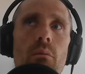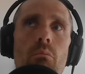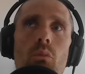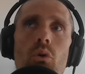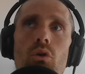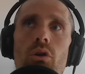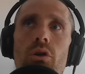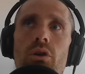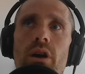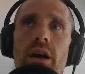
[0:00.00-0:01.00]

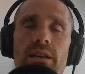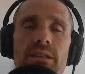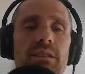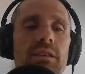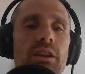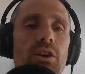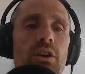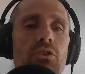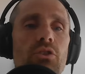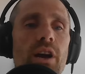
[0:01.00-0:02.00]
more kind of
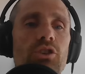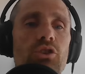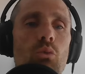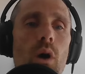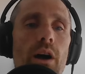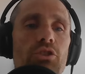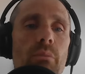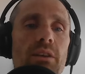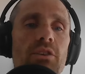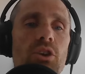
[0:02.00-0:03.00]
steering the direction you want
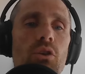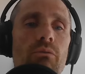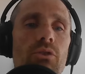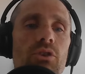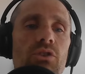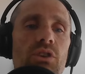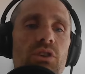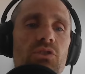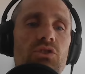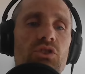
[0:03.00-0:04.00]
your mind to go
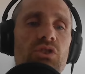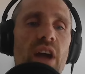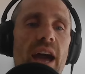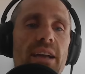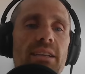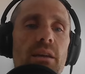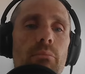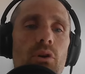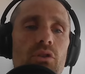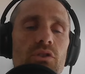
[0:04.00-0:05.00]
versus just acting
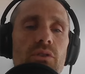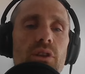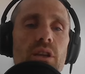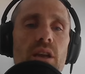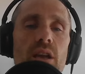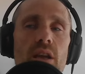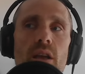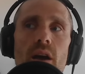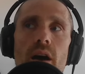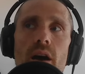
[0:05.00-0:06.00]
impulsively
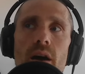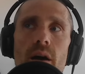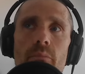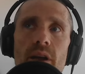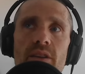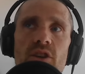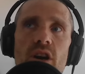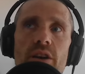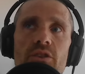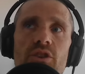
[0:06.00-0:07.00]
uh, based
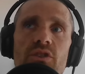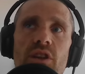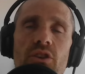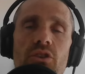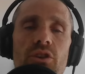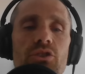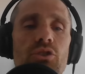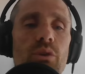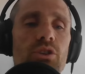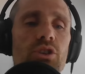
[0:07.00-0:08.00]
on just like your
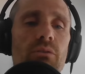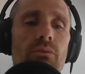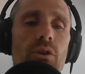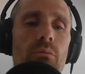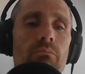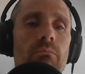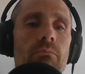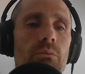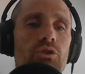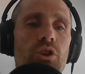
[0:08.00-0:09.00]
intuition from
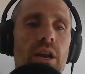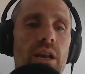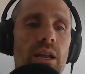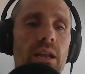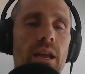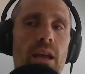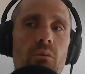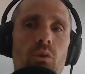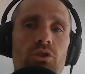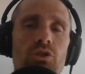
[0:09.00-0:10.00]
from training
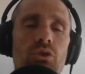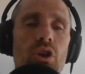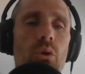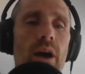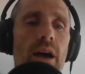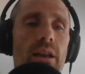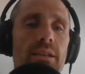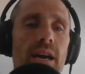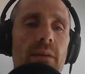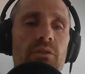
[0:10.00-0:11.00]
and what you know ahead of
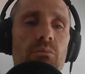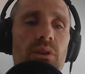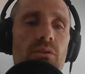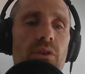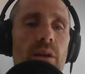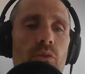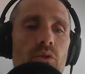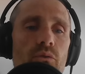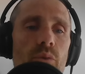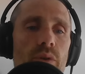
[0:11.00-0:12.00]
time to be the right
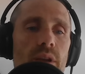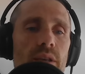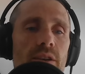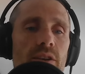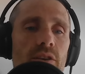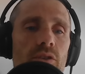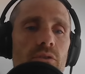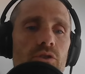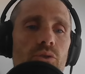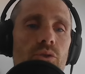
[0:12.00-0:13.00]
move with things that are a
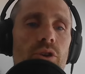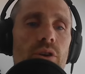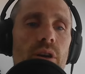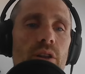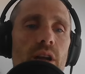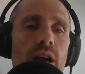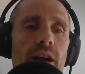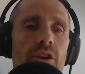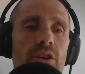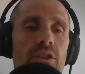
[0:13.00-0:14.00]
little shorter and a little
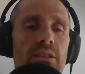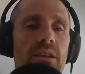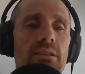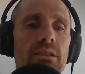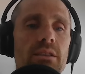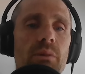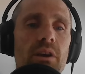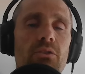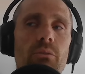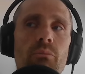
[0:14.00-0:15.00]
higher in the intensity
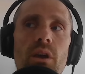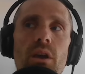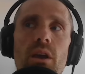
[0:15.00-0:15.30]
spectrum.